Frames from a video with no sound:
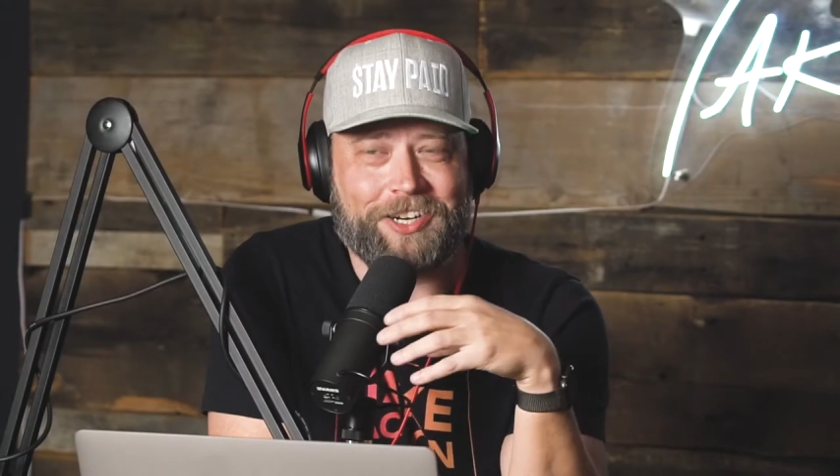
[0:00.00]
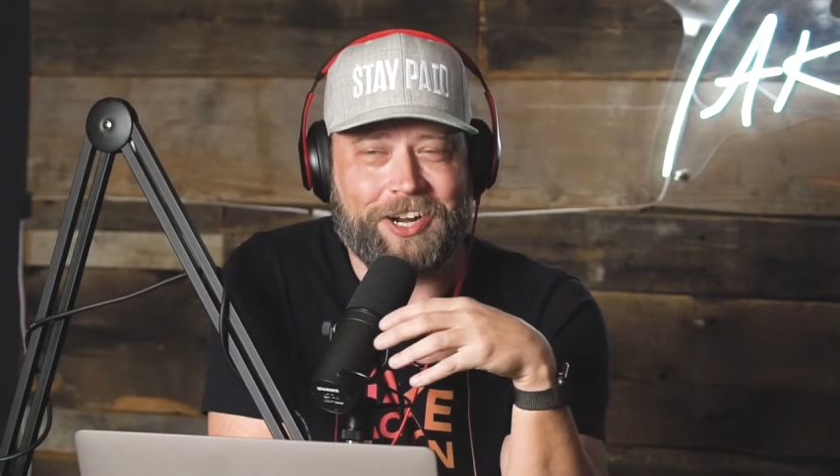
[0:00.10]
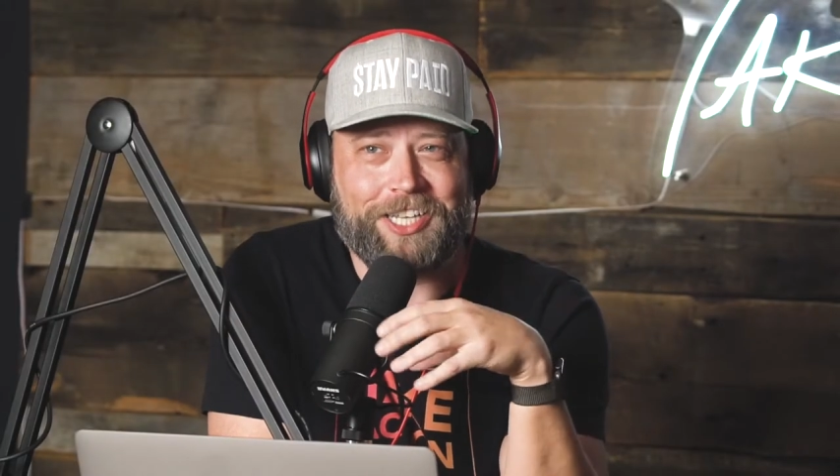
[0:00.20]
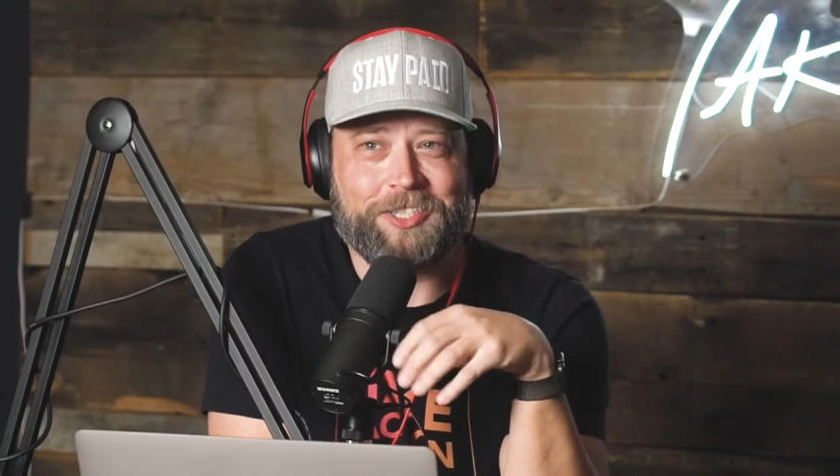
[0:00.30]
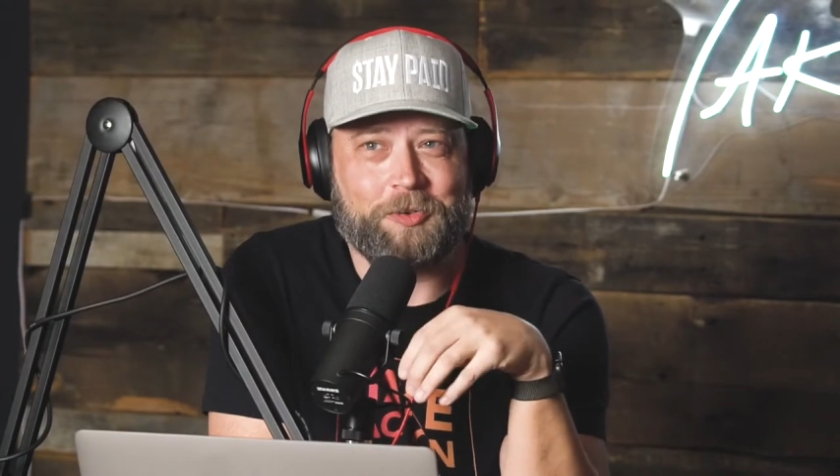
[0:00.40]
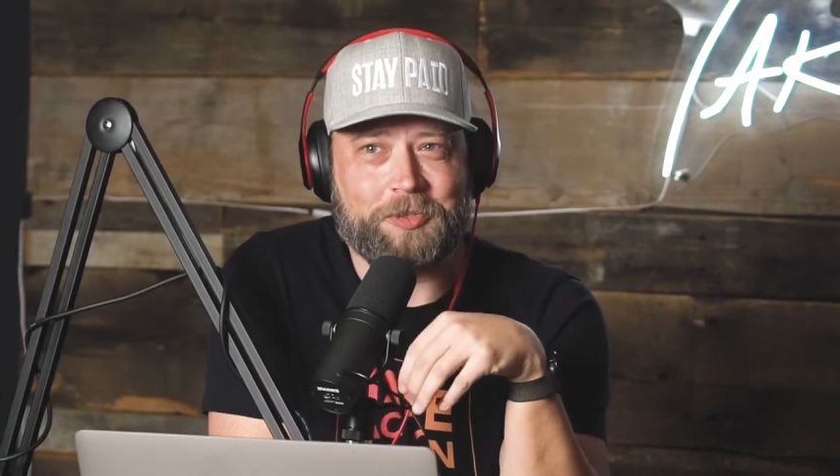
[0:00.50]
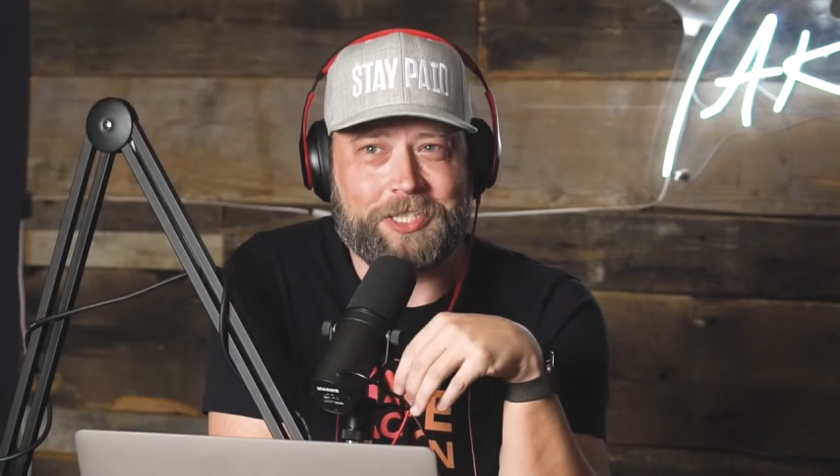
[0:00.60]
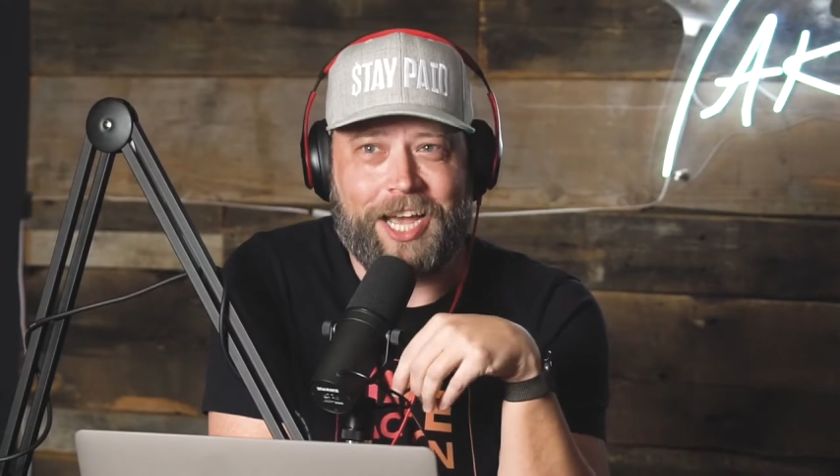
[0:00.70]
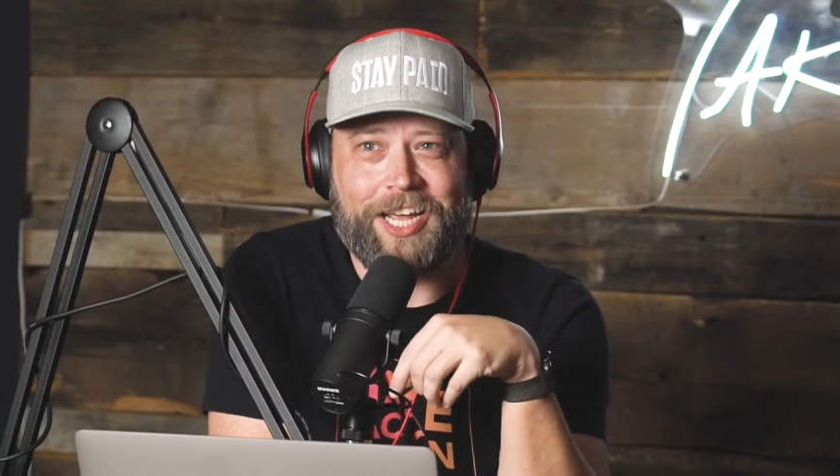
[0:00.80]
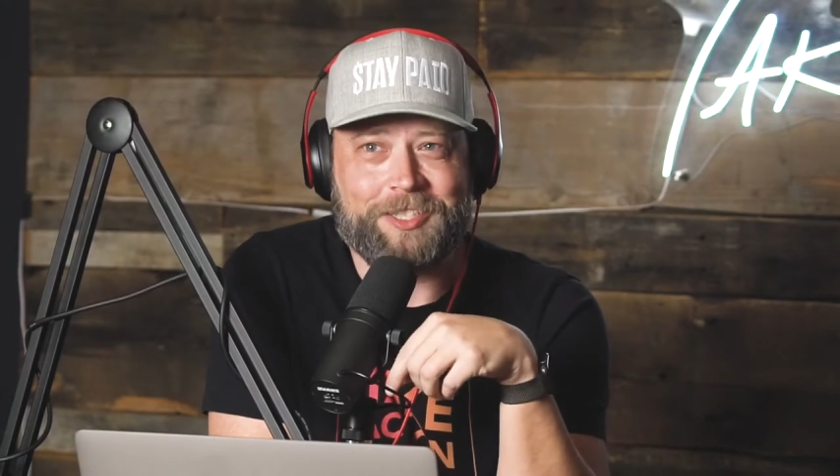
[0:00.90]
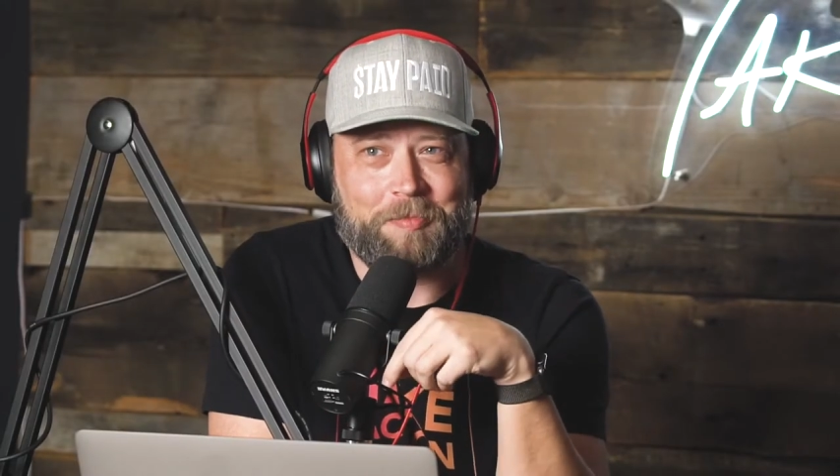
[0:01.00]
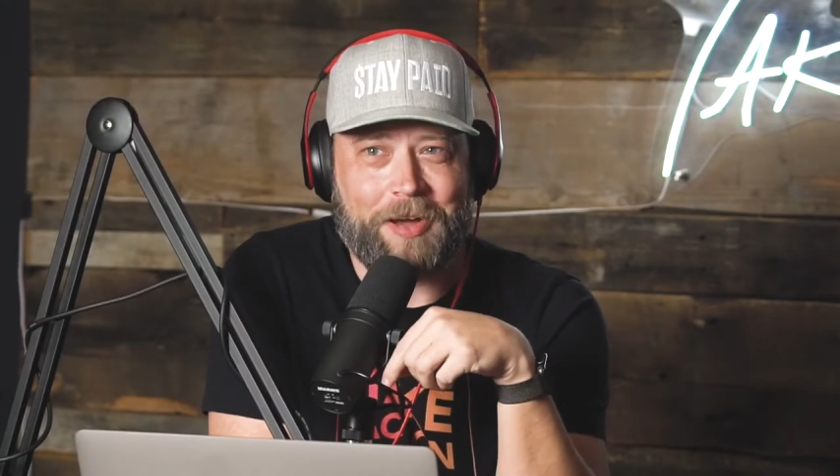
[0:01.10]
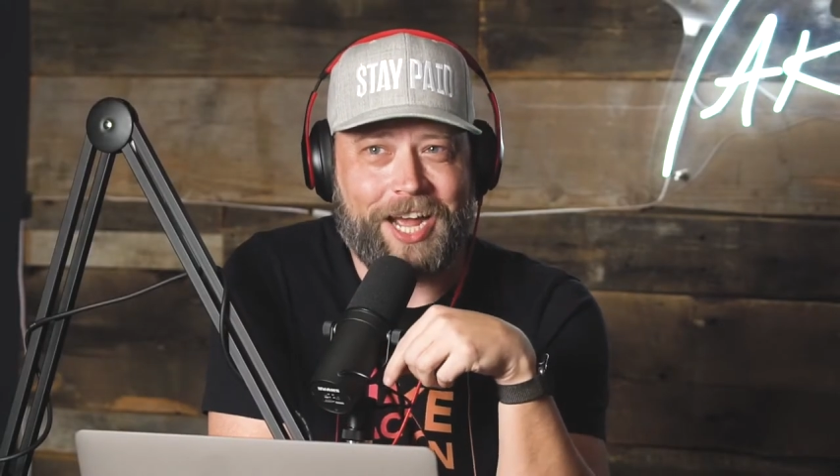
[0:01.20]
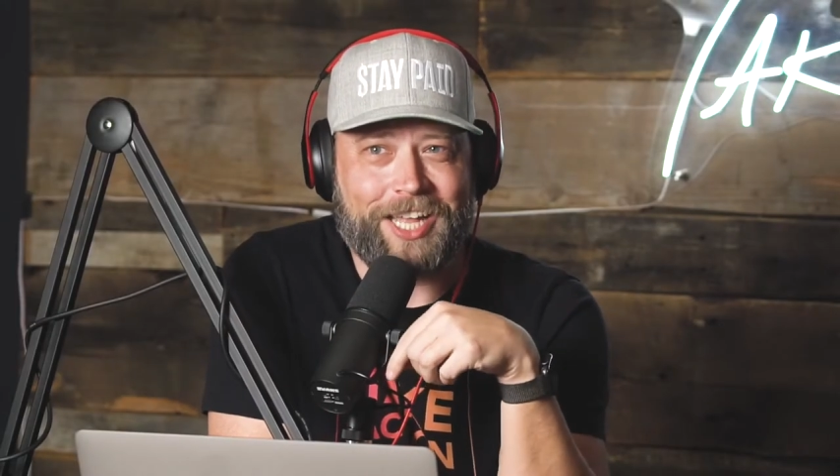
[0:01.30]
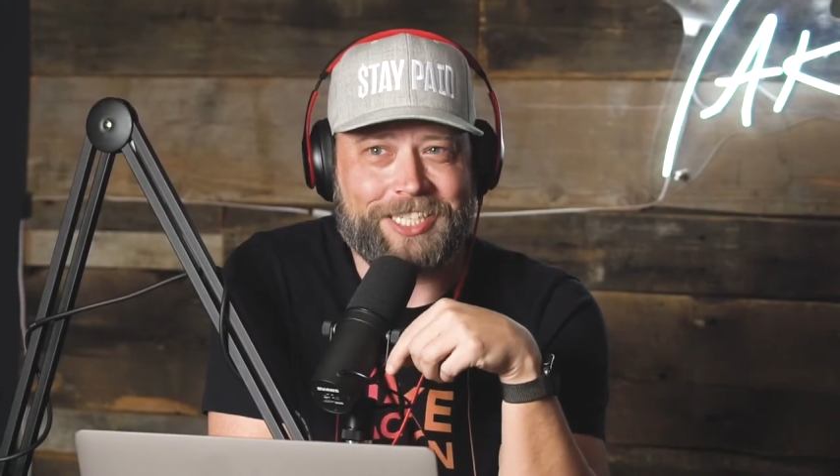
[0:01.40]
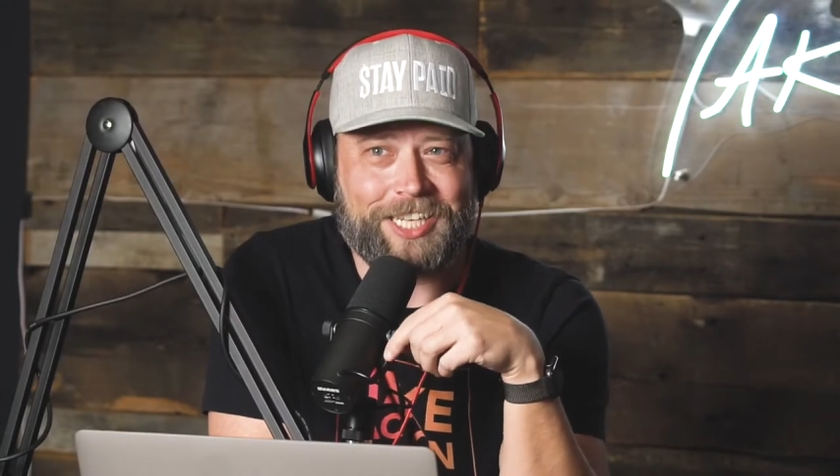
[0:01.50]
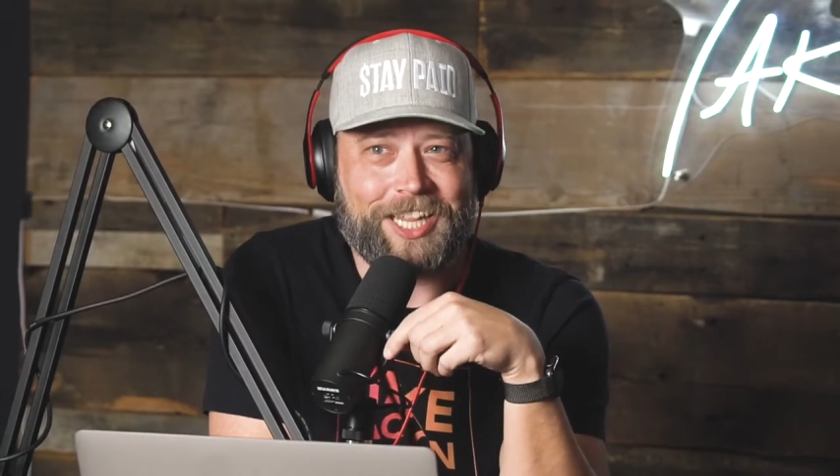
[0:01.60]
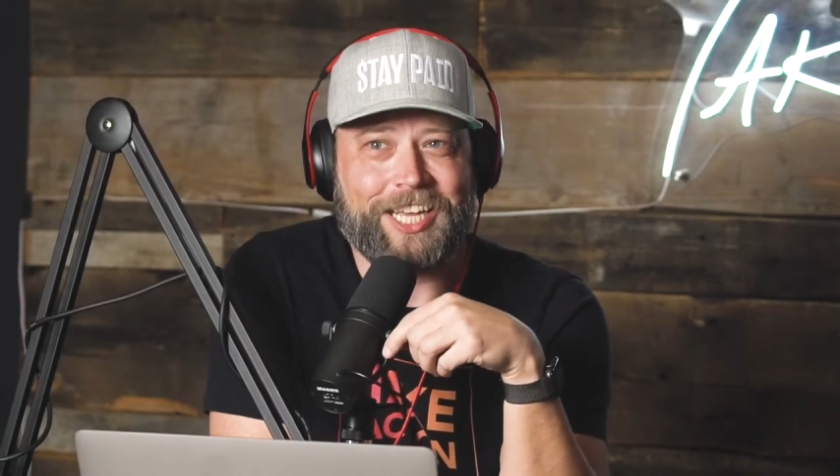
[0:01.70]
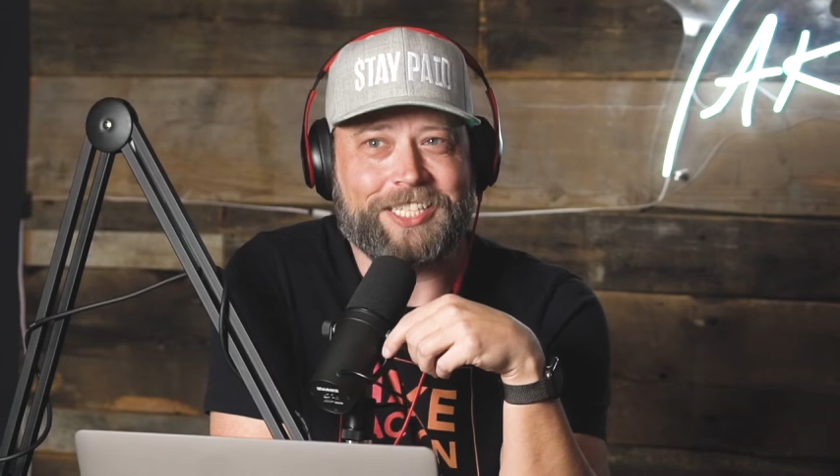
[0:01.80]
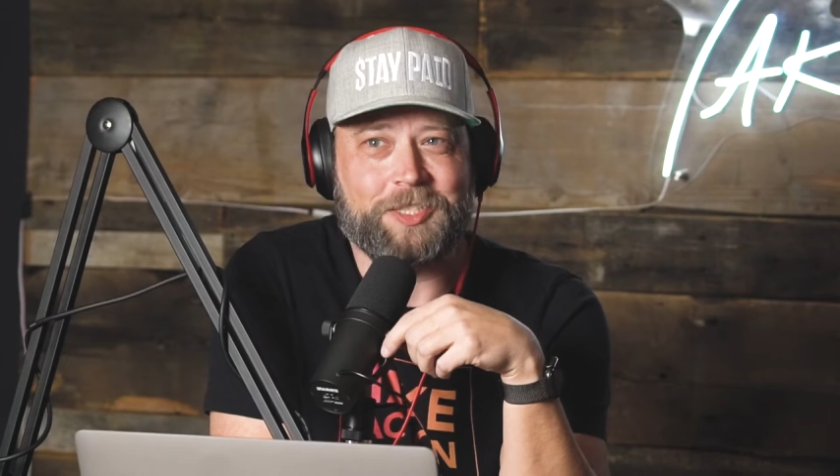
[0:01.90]
to your high school science or biology
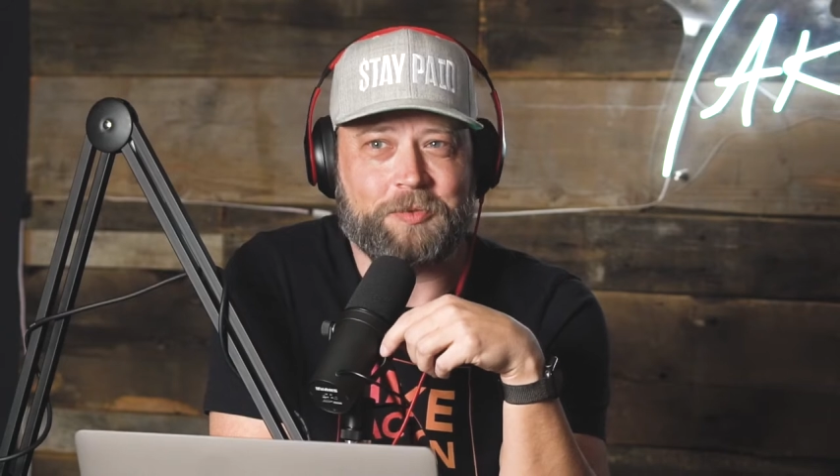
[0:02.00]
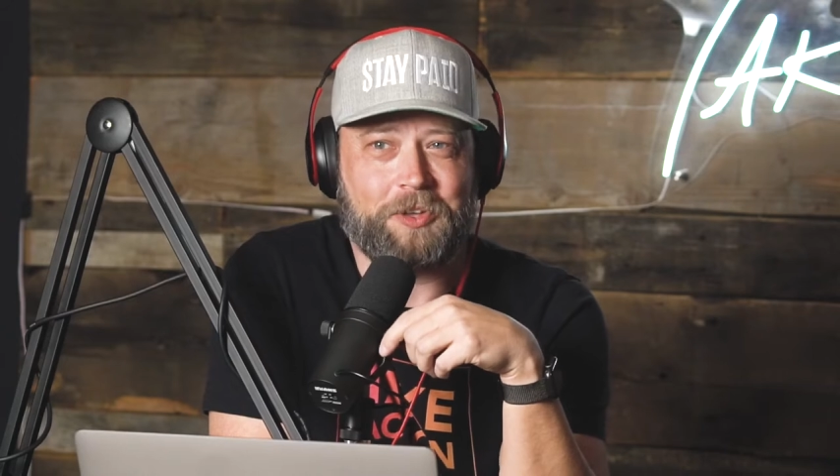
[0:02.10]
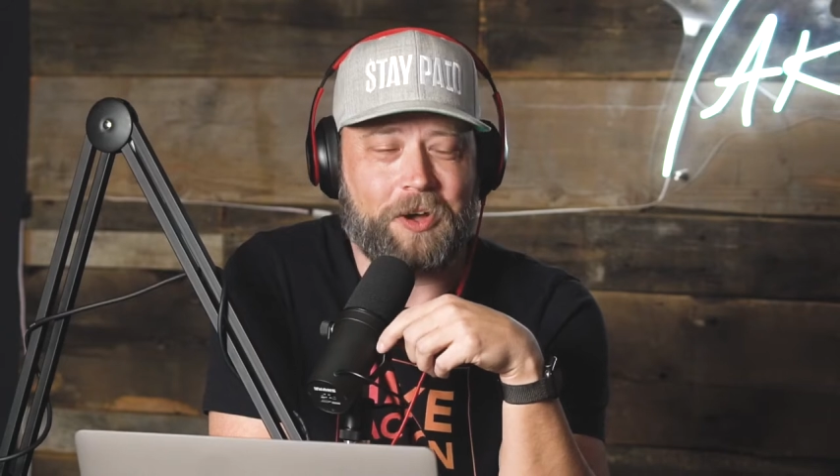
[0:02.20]
classes